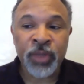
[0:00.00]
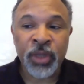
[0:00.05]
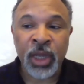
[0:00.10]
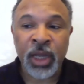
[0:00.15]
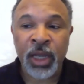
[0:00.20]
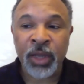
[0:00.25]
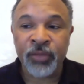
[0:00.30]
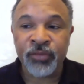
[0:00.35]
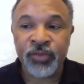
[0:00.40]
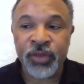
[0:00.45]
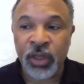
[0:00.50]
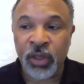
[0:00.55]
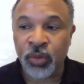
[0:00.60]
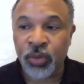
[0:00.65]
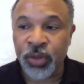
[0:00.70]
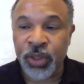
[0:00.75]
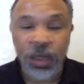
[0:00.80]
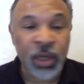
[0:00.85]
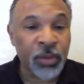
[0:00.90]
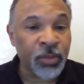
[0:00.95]
I've
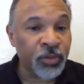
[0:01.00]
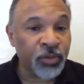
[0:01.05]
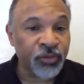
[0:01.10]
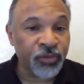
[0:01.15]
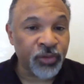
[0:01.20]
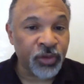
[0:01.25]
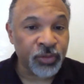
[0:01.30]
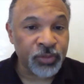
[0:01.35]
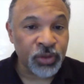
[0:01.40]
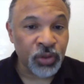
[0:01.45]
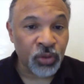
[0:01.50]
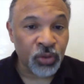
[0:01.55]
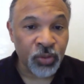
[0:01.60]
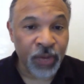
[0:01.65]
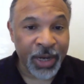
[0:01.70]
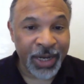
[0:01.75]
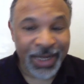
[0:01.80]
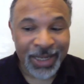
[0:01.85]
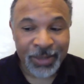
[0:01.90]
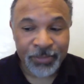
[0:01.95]
dealt with a number of films
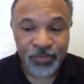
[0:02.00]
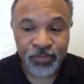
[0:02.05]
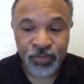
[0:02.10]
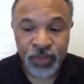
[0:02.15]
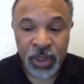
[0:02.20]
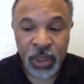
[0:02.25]
already,